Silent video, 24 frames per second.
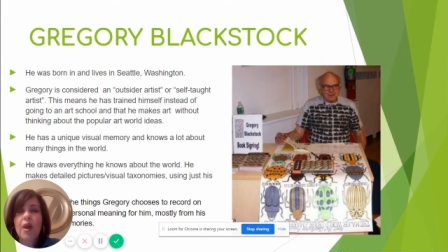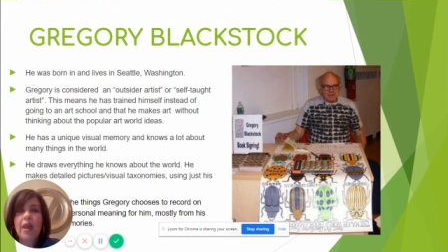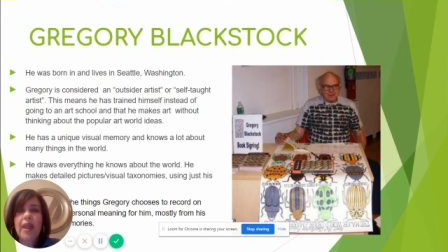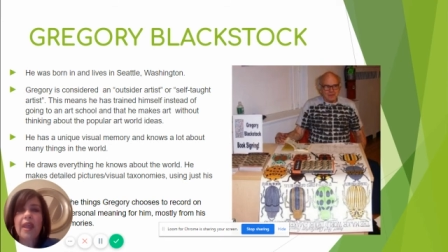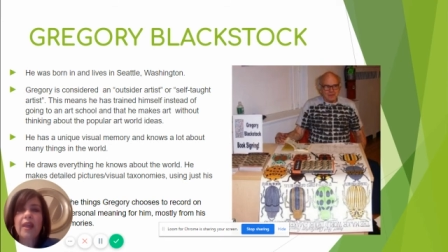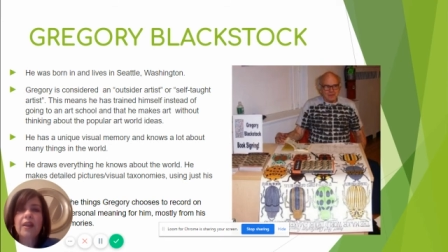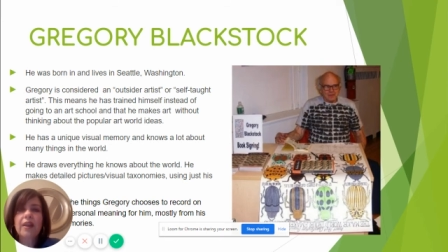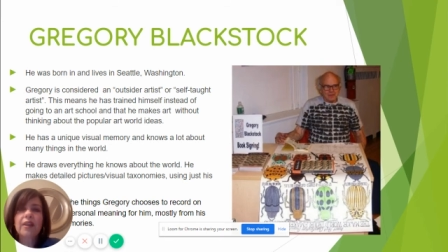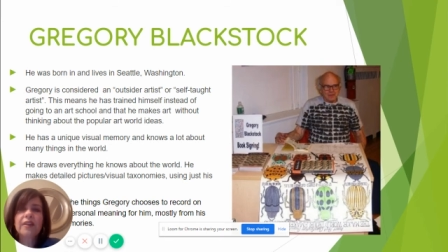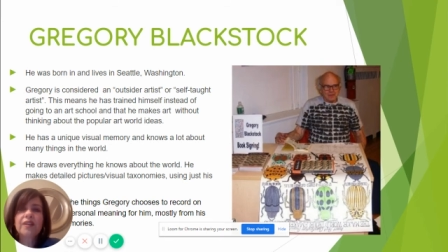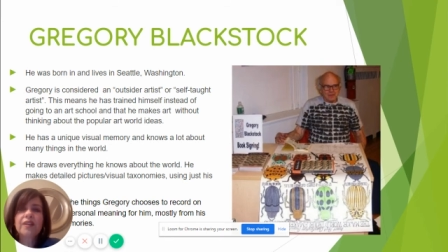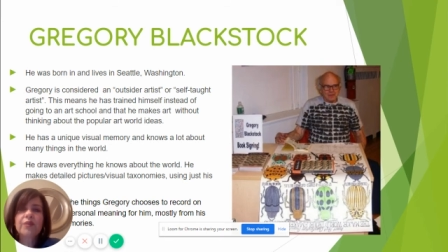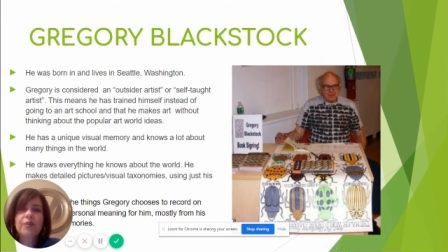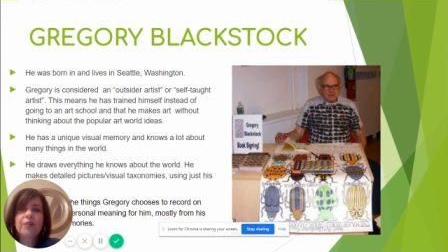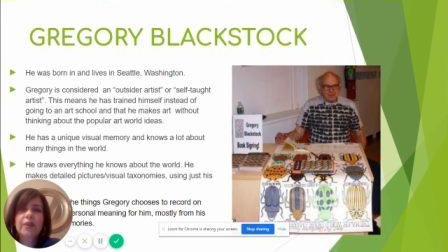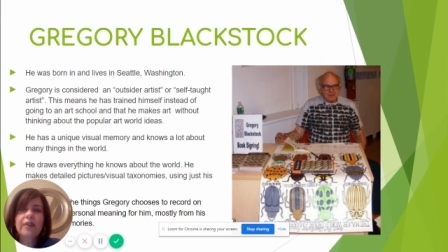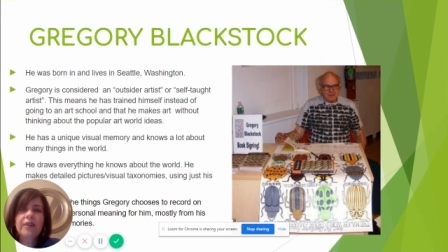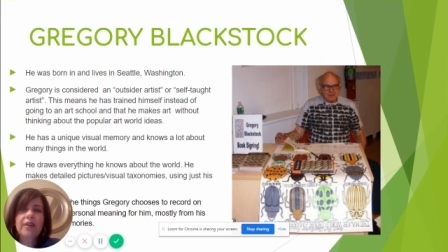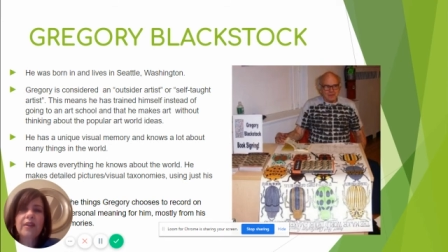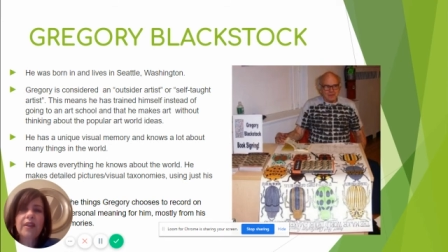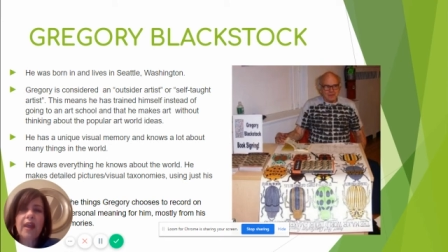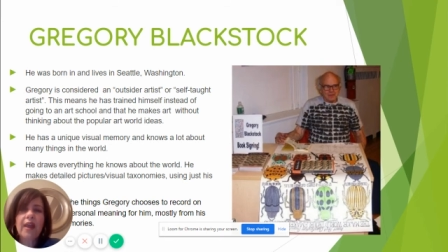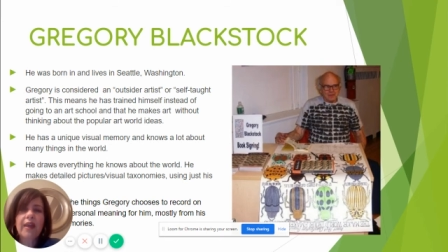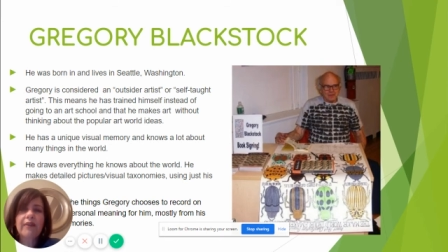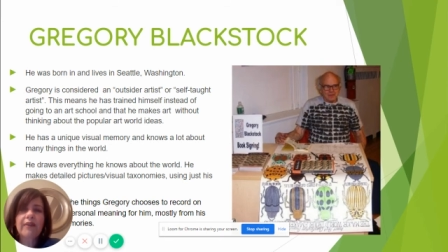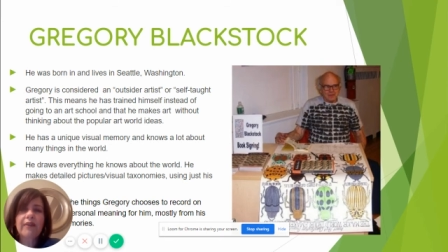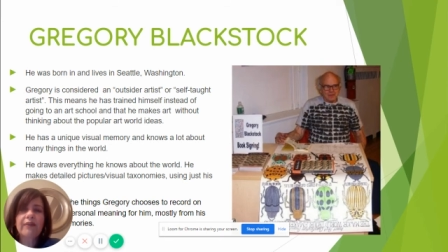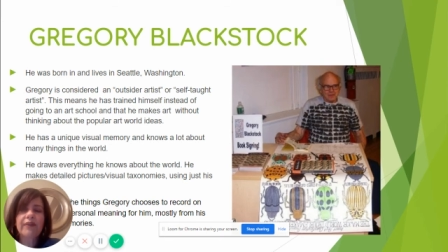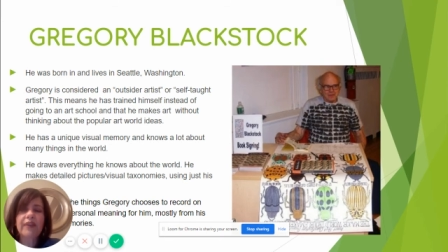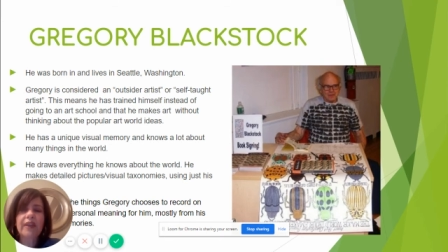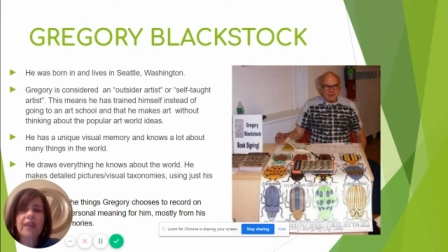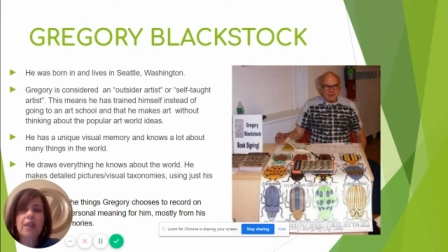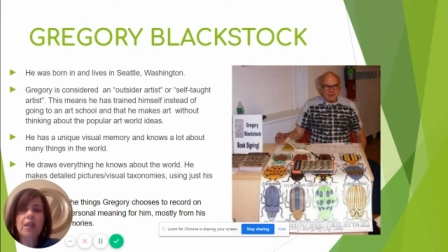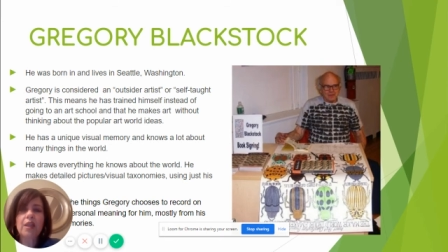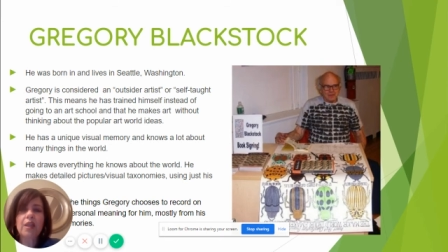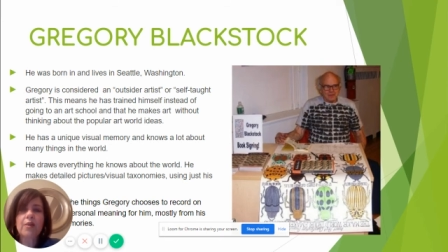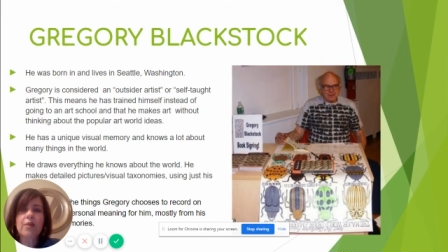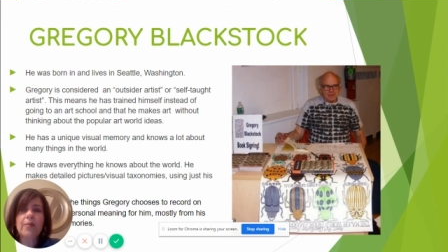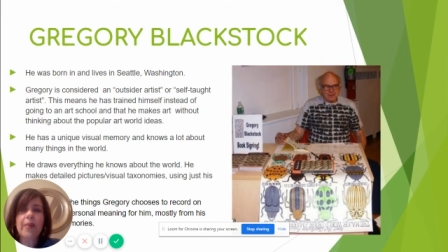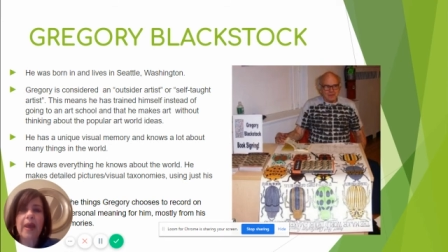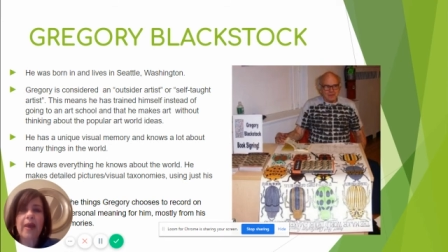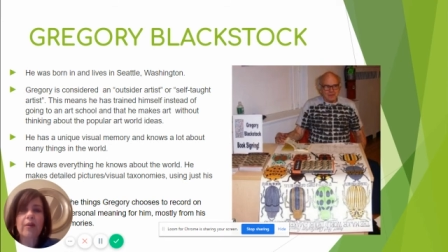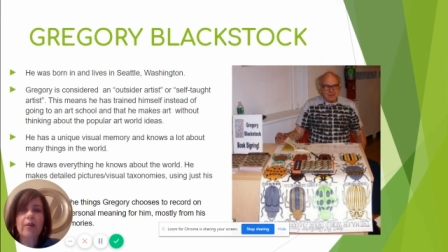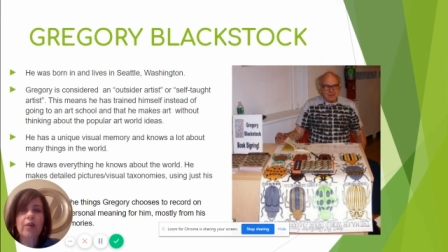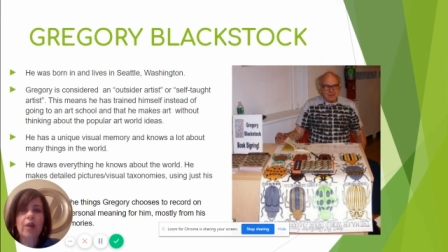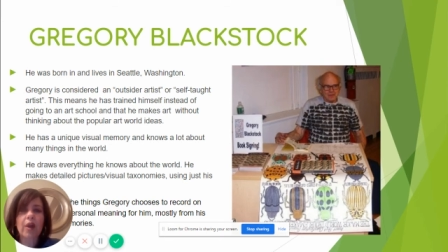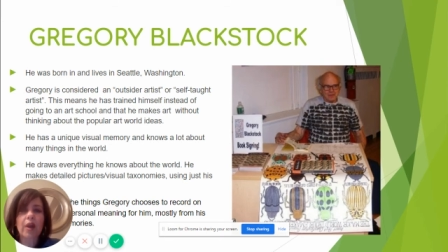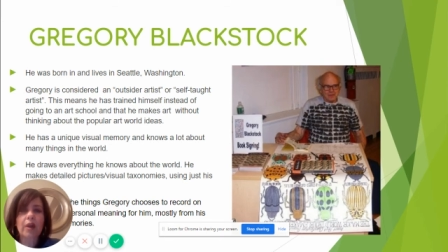and is really not thinking
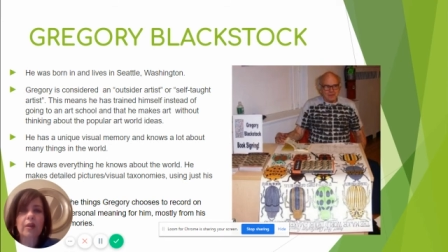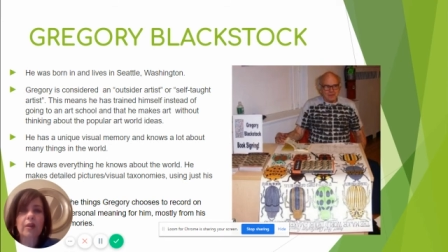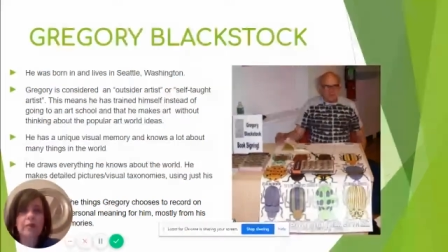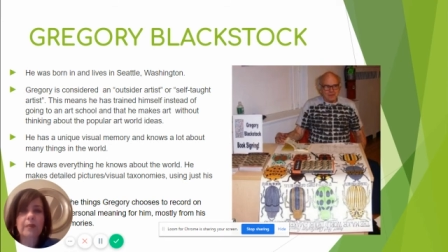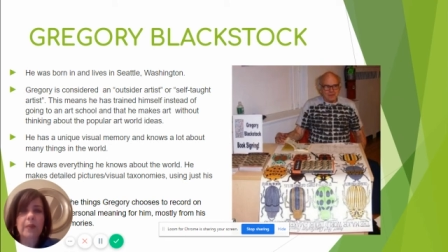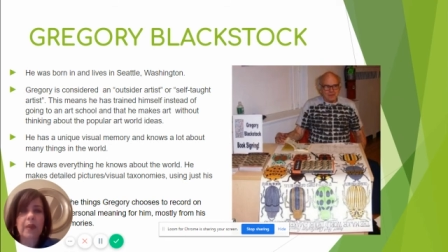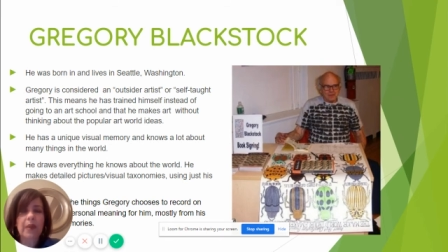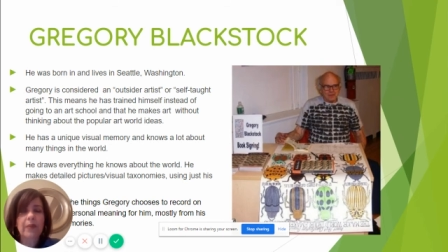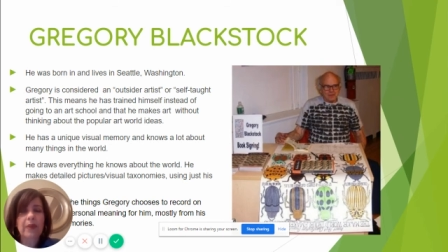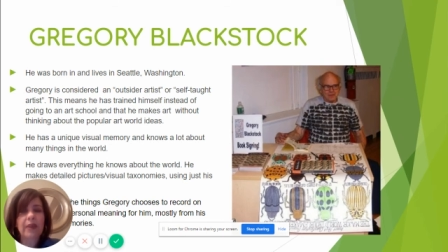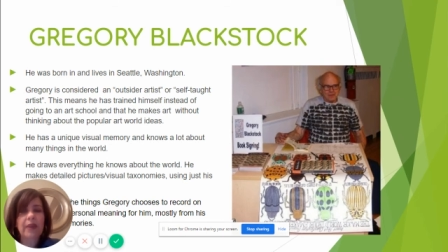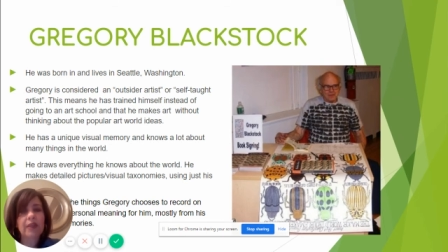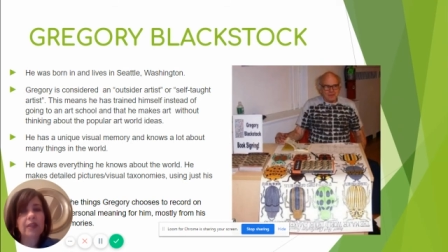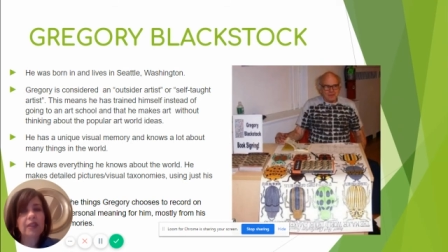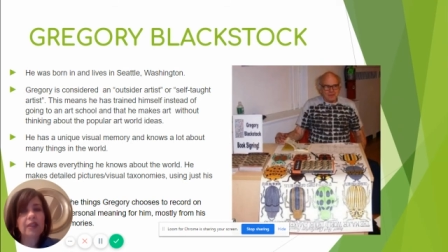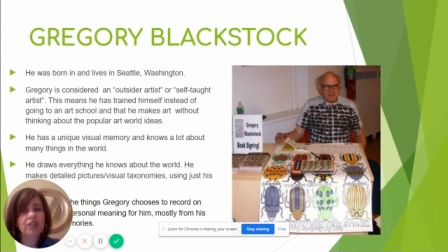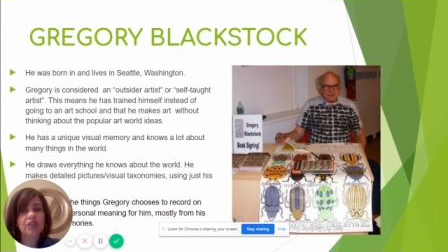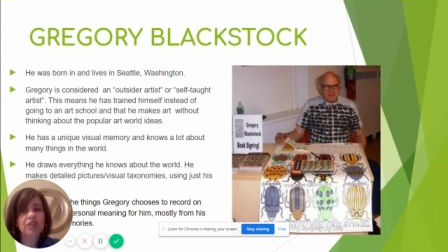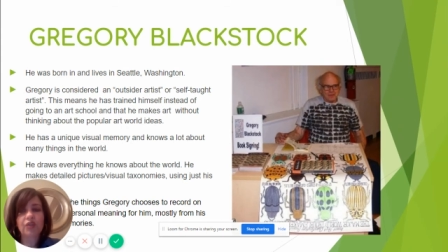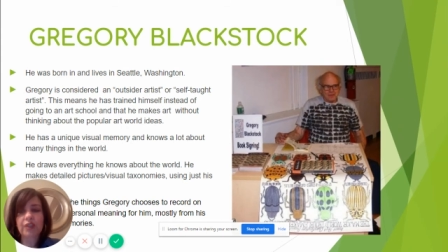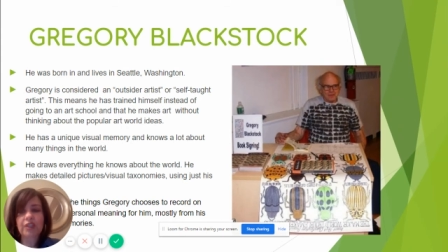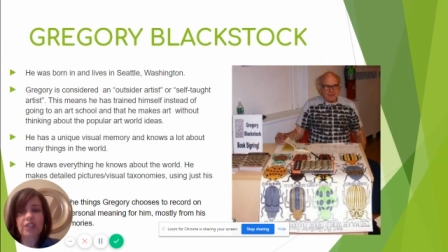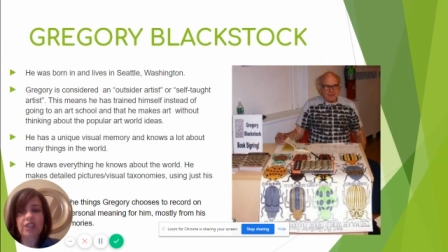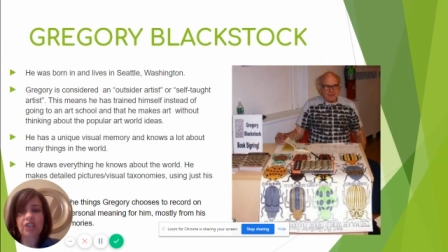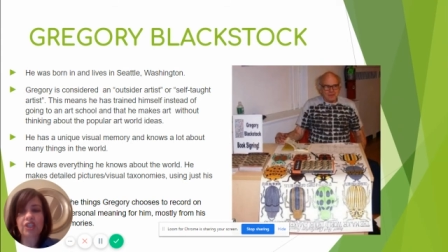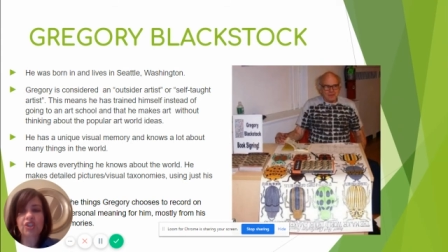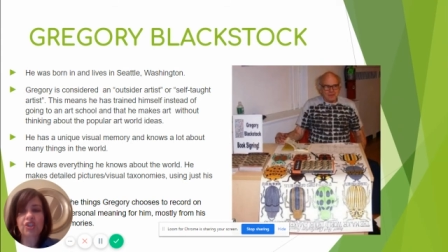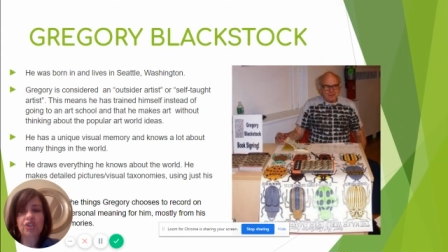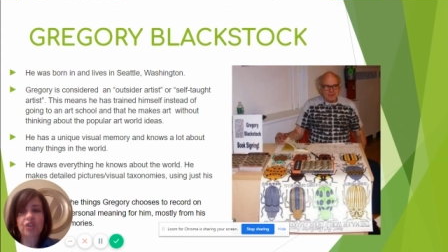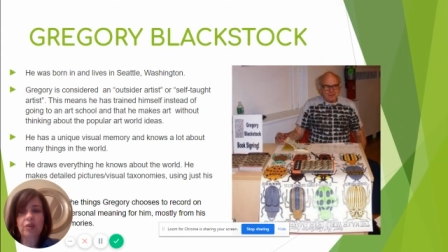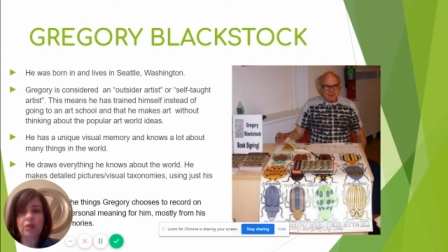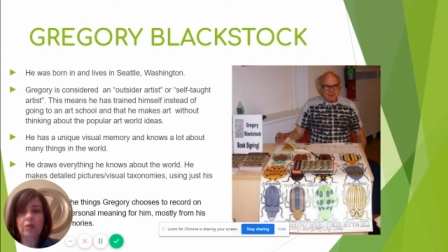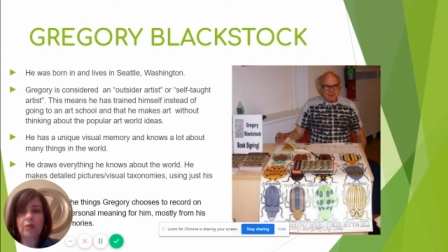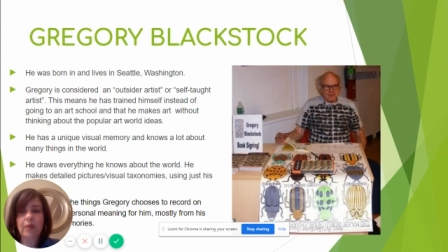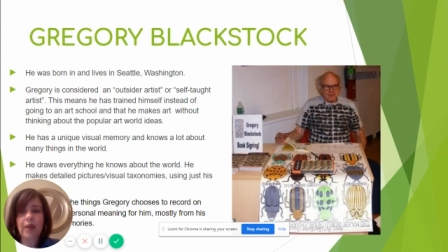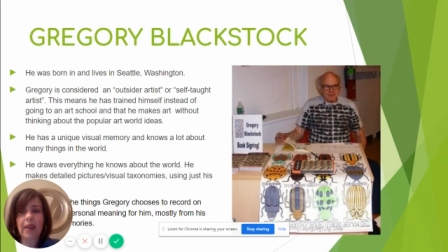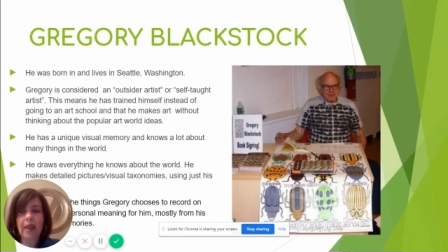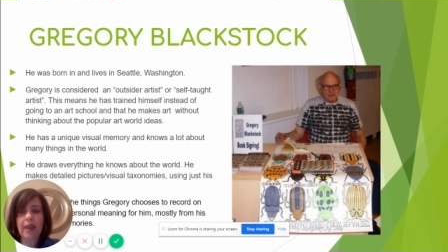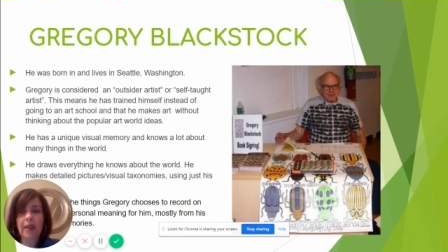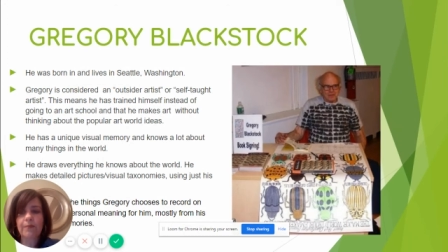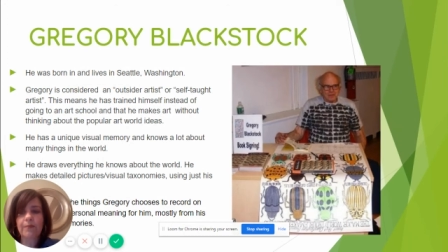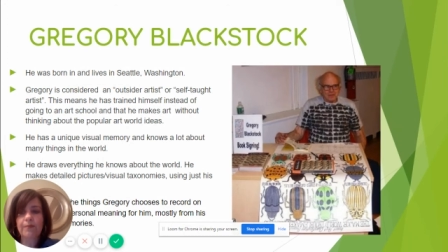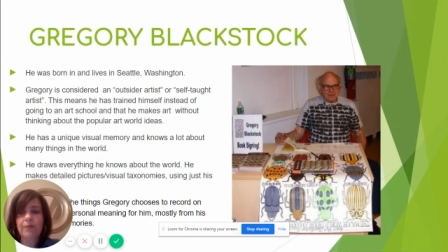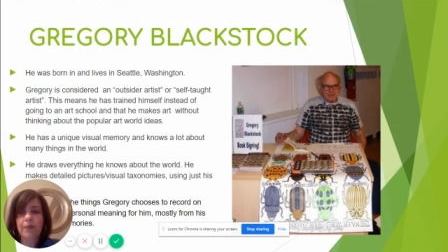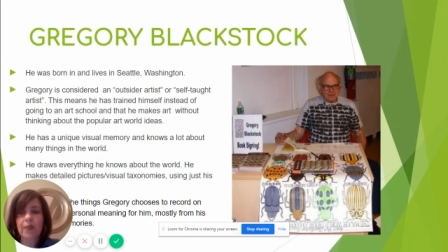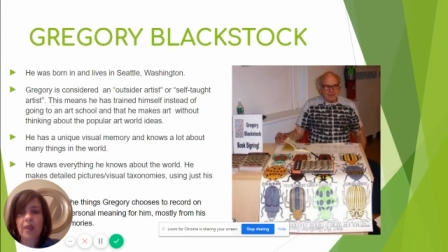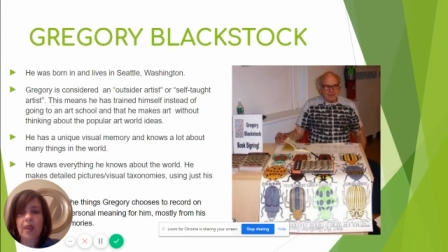about art maybe in a traditional way.